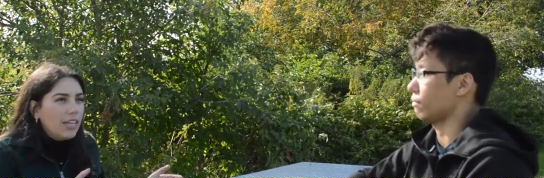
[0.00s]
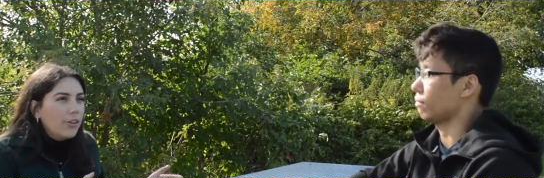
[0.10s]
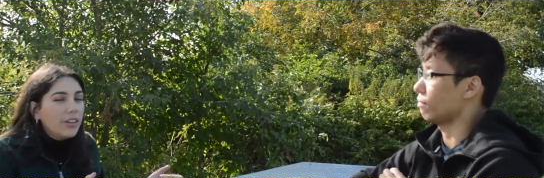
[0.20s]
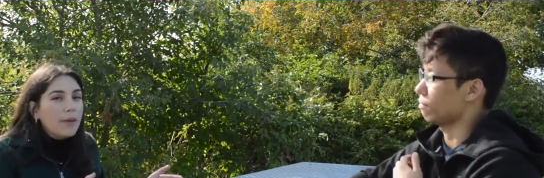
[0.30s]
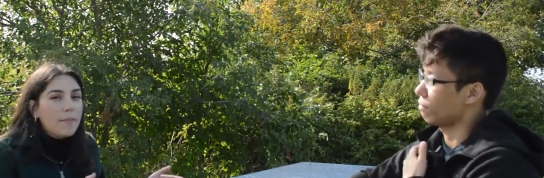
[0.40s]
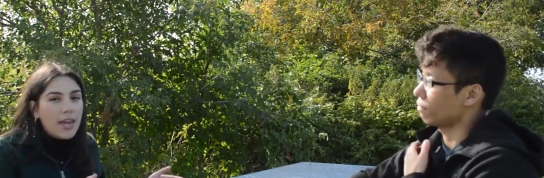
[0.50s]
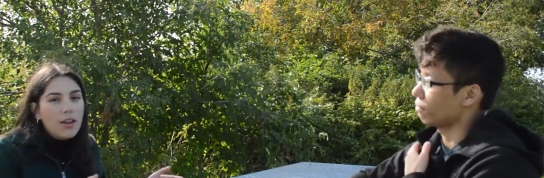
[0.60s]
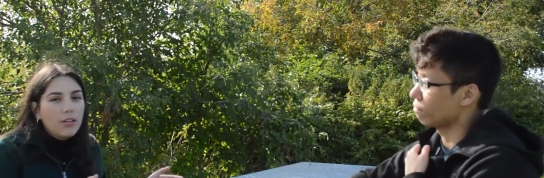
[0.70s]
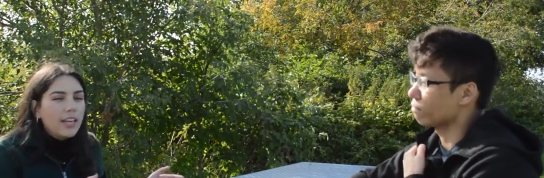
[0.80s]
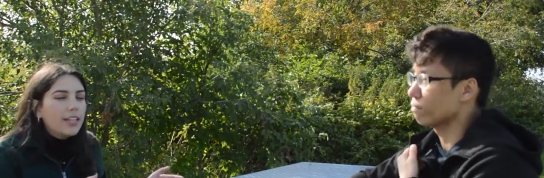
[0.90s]
Speaker 1: early
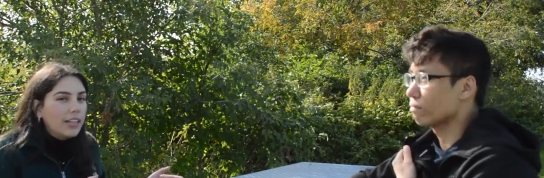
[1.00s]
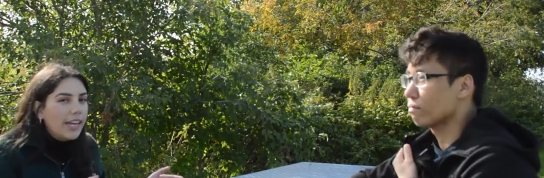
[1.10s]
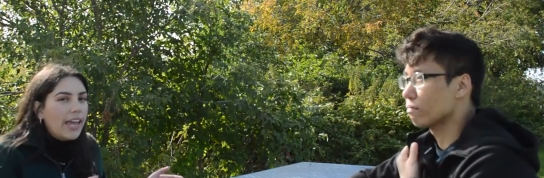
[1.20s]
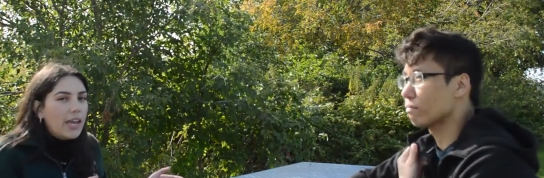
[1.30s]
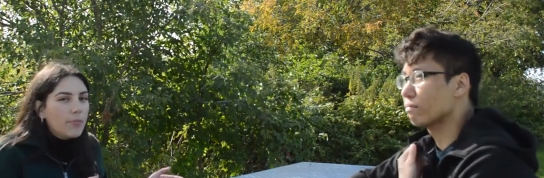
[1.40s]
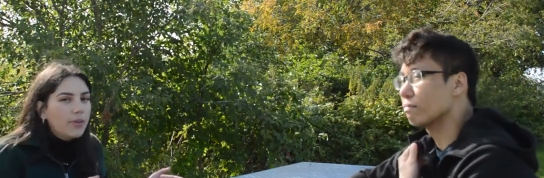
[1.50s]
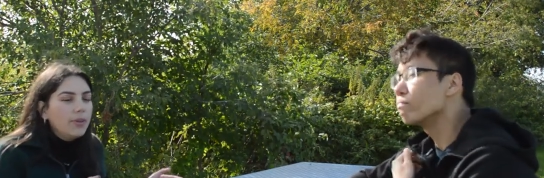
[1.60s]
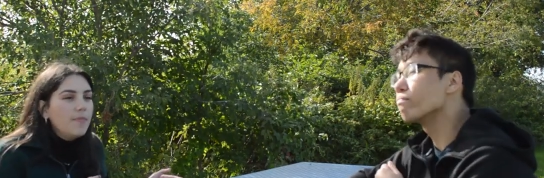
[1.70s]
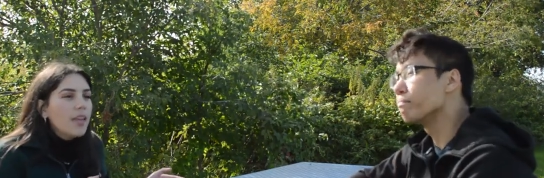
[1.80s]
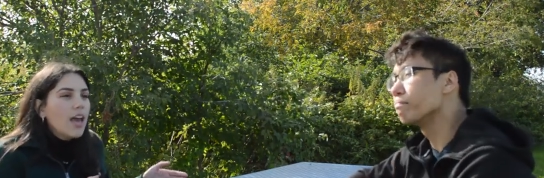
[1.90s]
May or like late
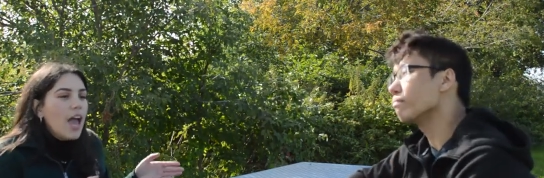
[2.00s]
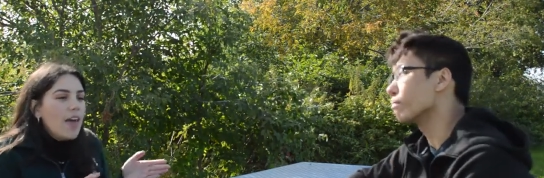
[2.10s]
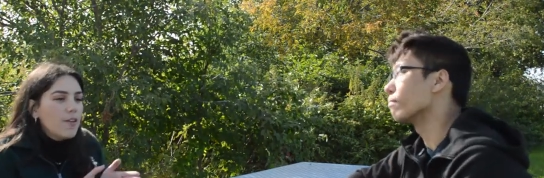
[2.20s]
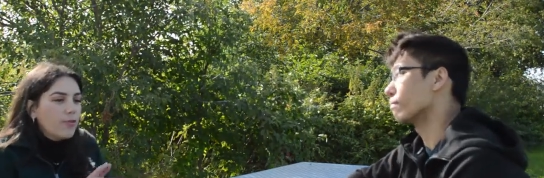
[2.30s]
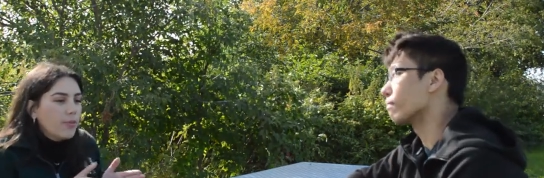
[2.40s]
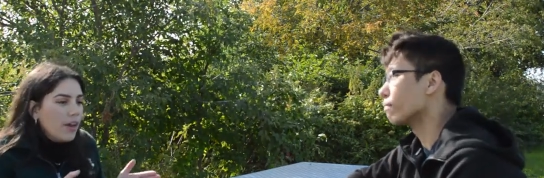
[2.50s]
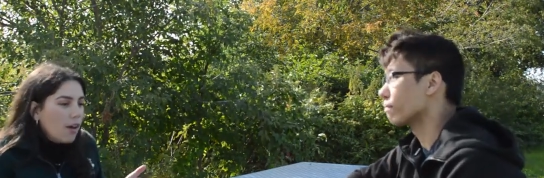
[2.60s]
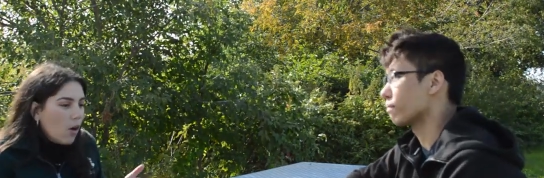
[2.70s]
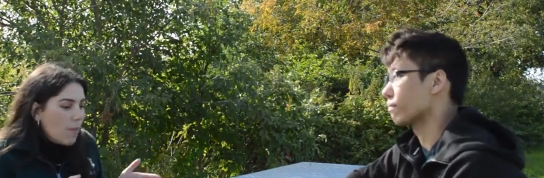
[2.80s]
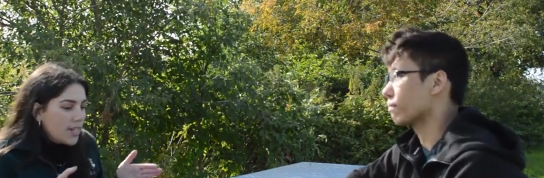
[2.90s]
April, and then from
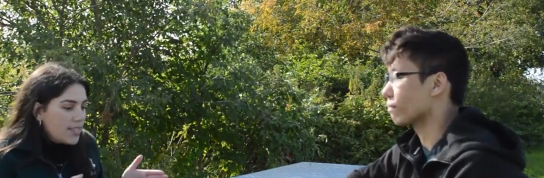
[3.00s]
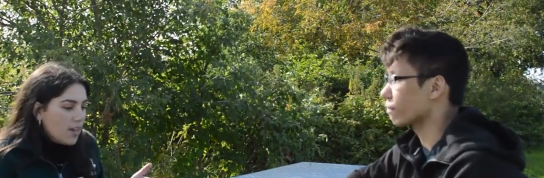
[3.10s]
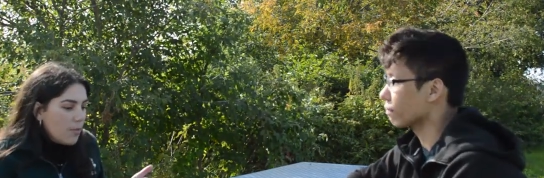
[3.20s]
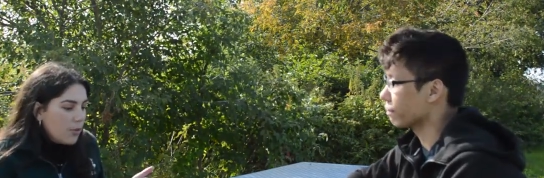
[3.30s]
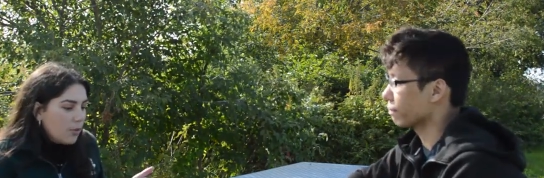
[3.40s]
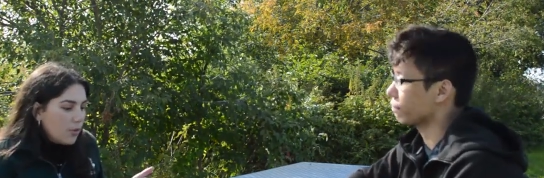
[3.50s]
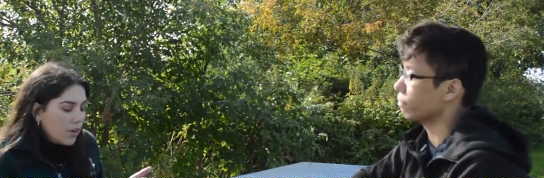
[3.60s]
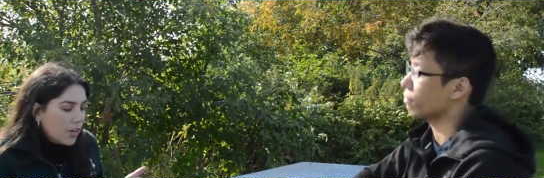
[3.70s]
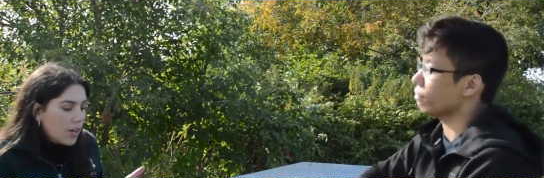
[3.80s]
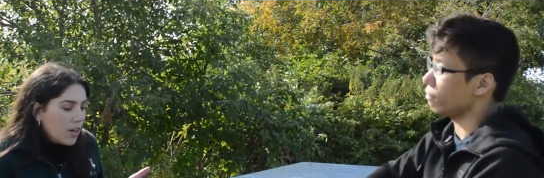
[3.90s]
there on my summer
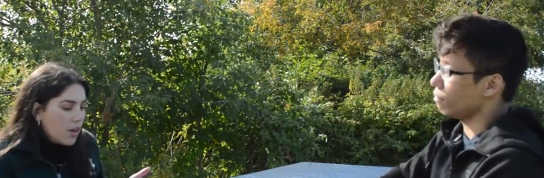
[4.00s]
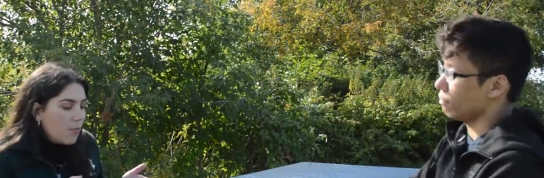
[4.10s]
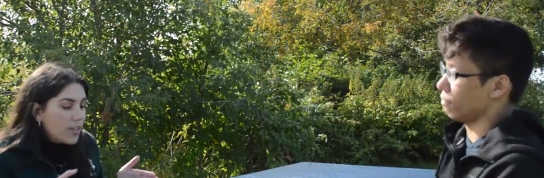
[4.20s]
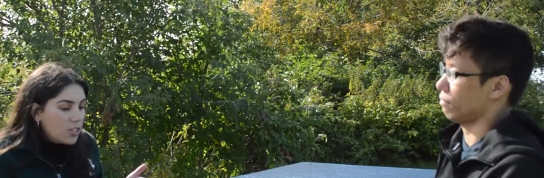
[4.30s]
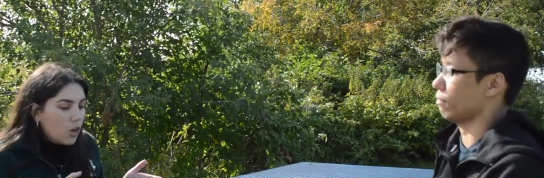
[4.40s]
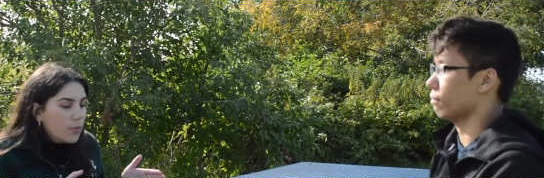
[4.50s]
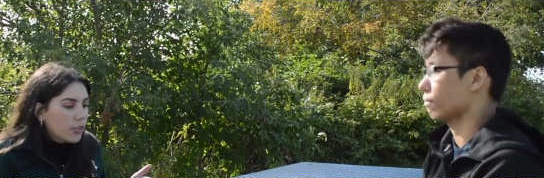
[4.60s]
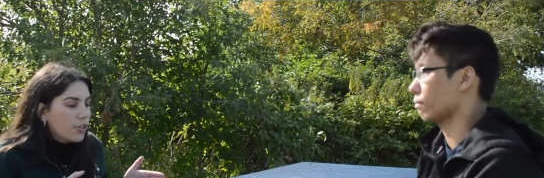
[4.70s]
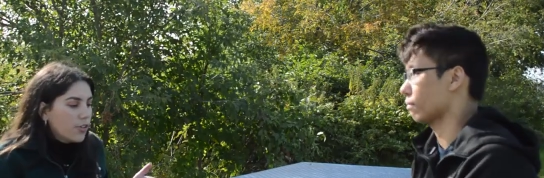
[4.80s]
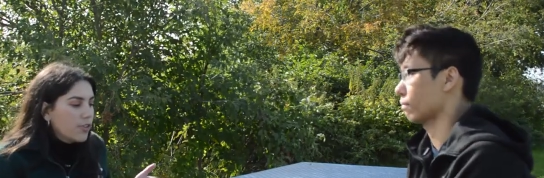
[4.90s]
work, on my
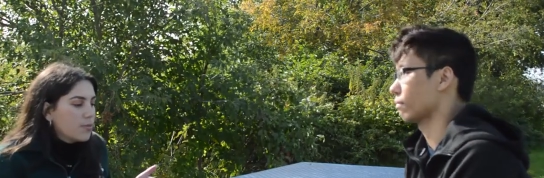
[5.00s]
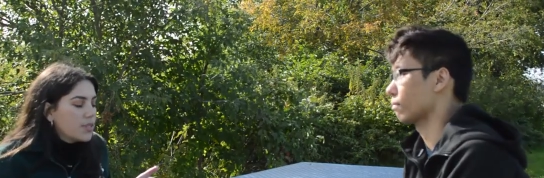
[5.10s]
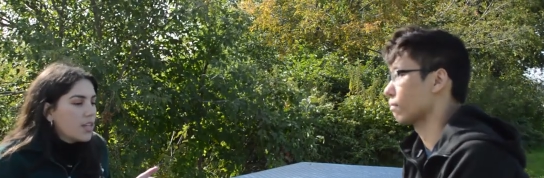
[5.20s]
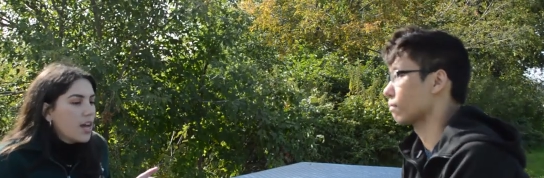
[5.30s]
summer terms,